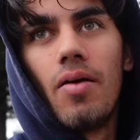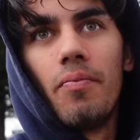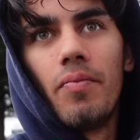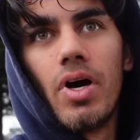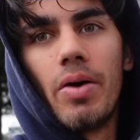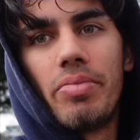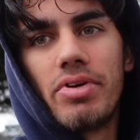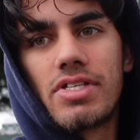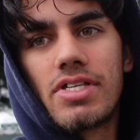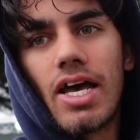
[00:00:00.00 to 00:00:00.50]

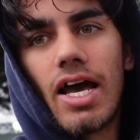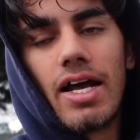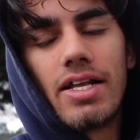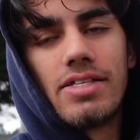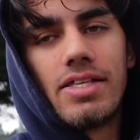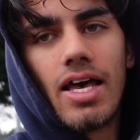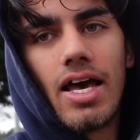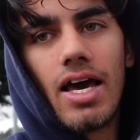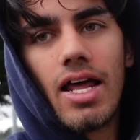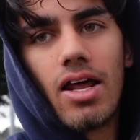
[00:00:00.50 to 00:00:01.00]
But besides
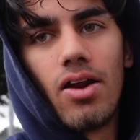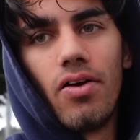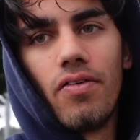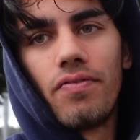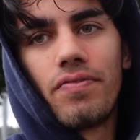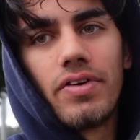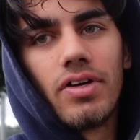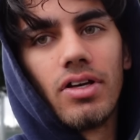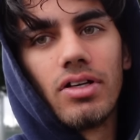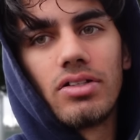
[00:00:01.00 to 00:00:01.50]
that, I don't
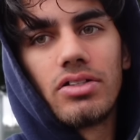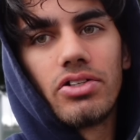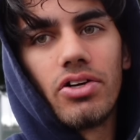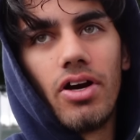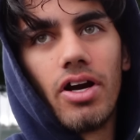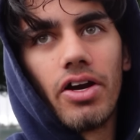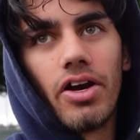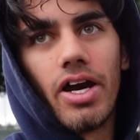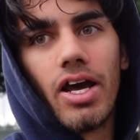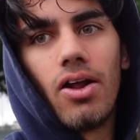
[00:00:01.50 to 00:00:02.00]
feel
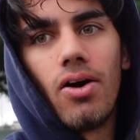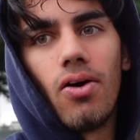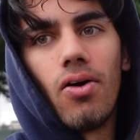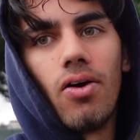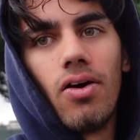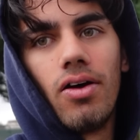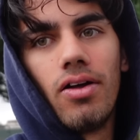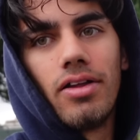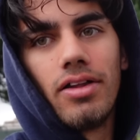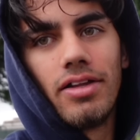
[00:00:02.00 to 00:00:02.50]
stronger at all.
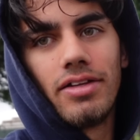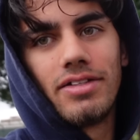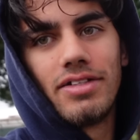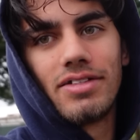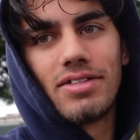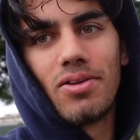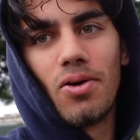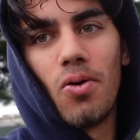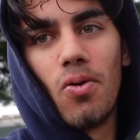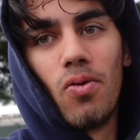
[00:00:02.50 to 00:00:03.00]
It's
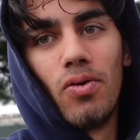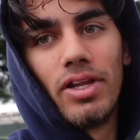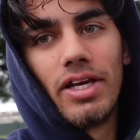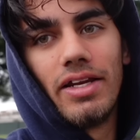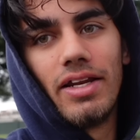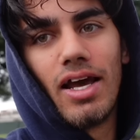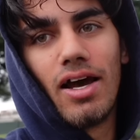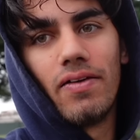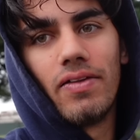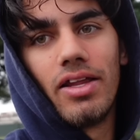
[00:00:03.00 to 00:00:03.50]
just the only
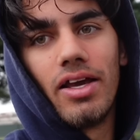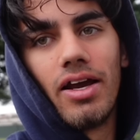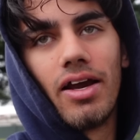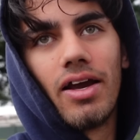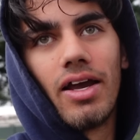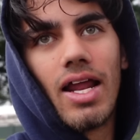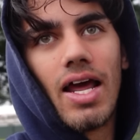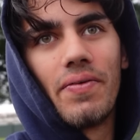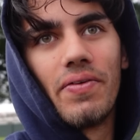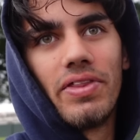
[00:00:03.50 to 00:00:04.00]
down
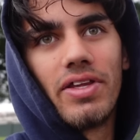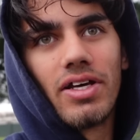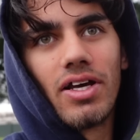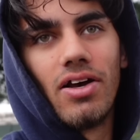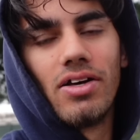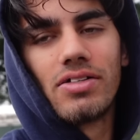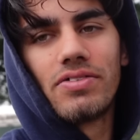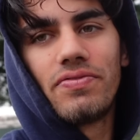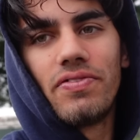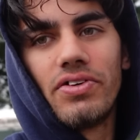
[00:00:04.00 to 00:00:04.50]
there. Everything
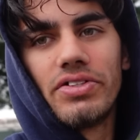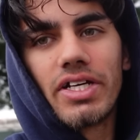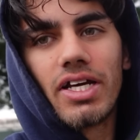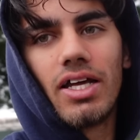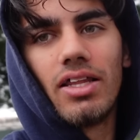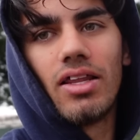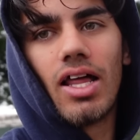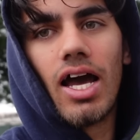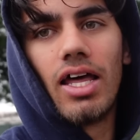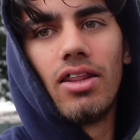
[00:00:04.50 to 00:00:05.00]
else feels like
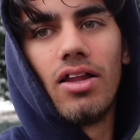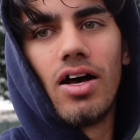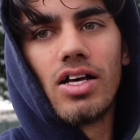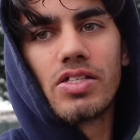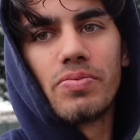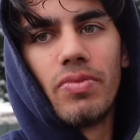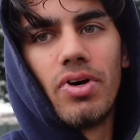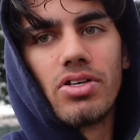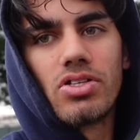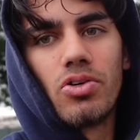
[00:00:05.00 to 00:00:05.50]
I
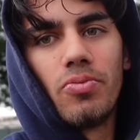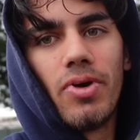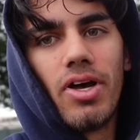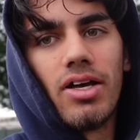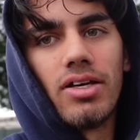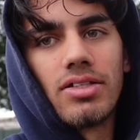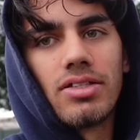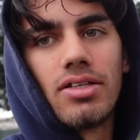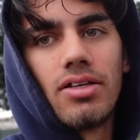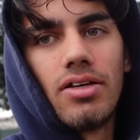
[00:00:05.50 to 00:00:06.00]
lost muscle
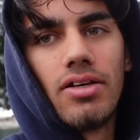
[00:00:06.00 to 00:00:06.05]
mass.